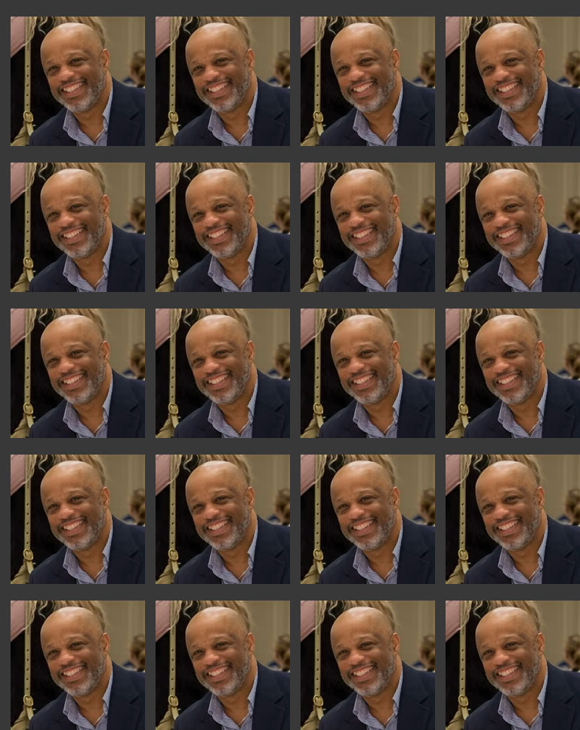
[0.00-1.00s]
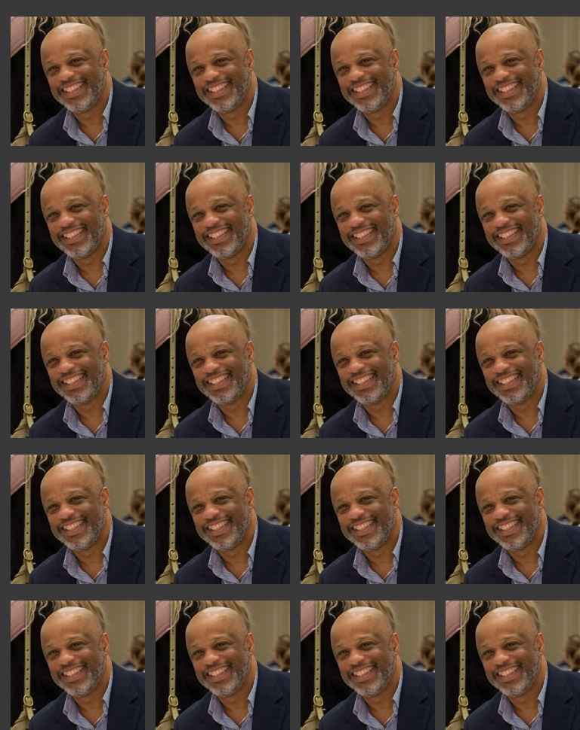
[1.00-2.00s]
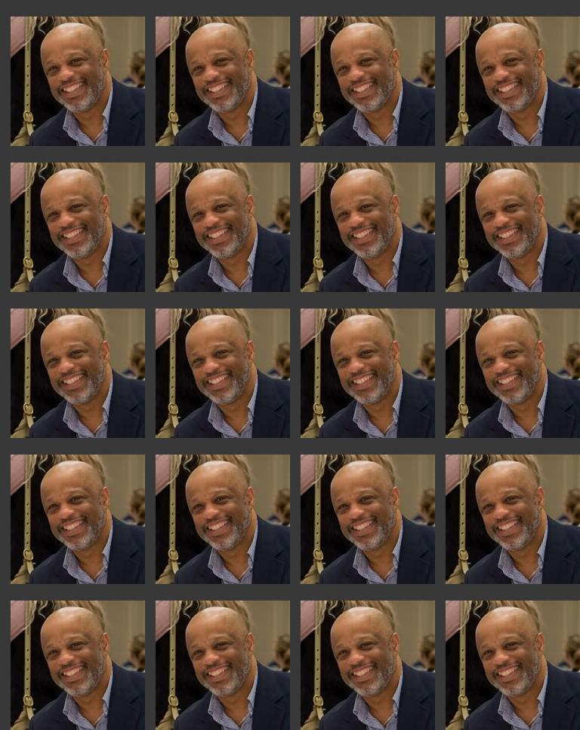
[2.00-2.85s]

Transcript: [no speech]